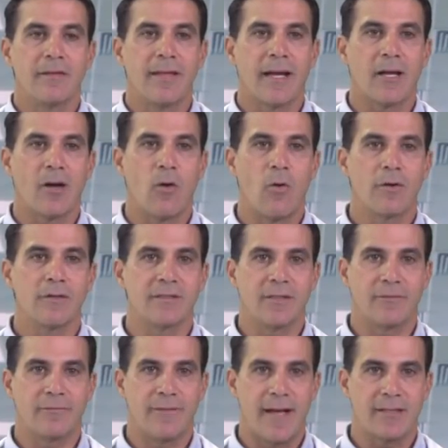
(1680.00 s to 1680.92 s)
that caused
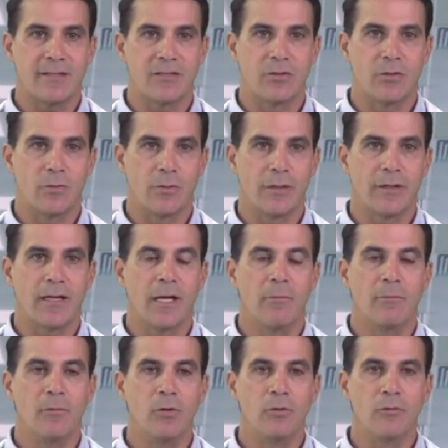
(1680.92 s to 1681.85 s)
the fat-storing
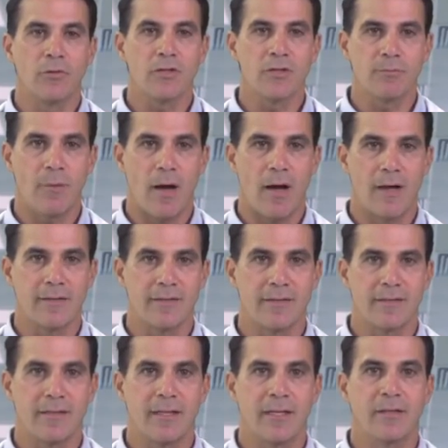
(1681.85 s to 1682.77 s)
immune
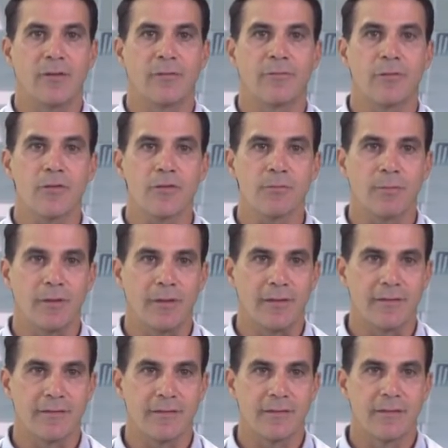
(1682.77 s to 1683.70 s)
response in the first
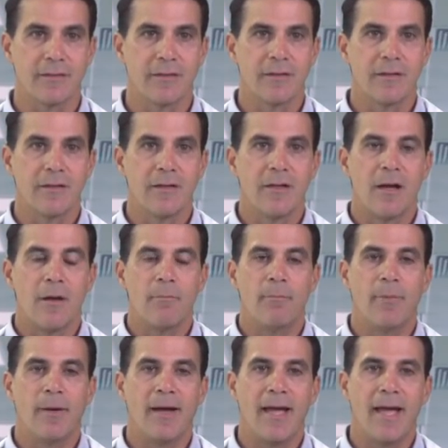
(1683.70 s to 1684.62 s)
place.
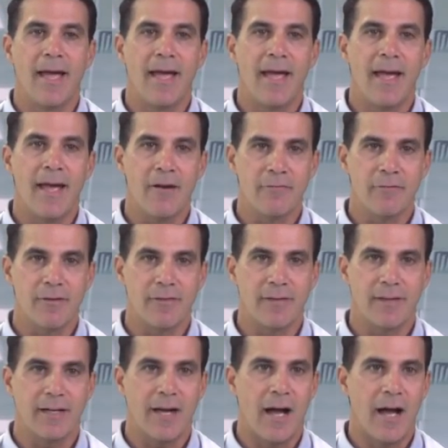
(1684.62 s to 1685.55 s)
But
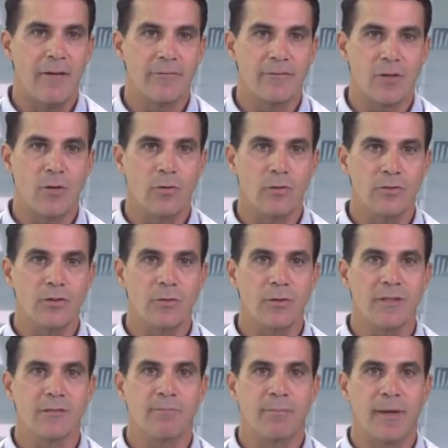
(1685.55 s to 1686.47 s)
everything I've told you
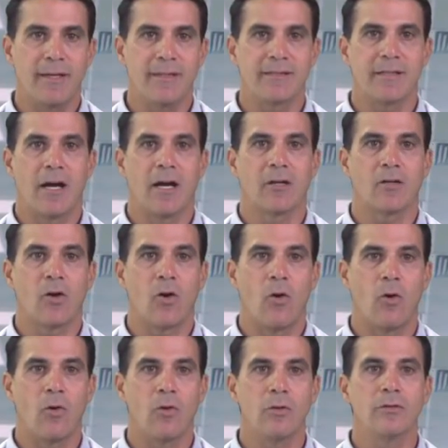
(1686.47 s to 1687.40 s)
is based on
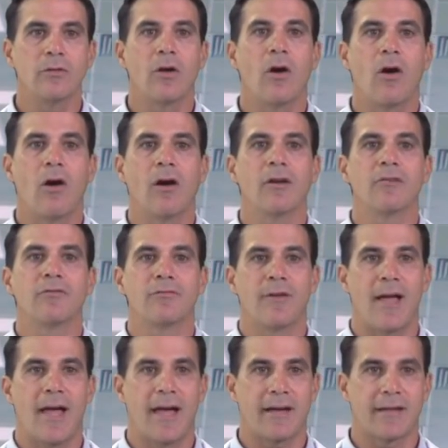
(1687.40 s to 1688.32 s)
cold, hard
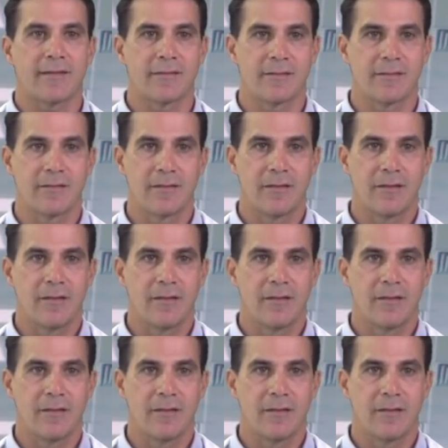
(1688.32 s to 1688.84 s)
facts.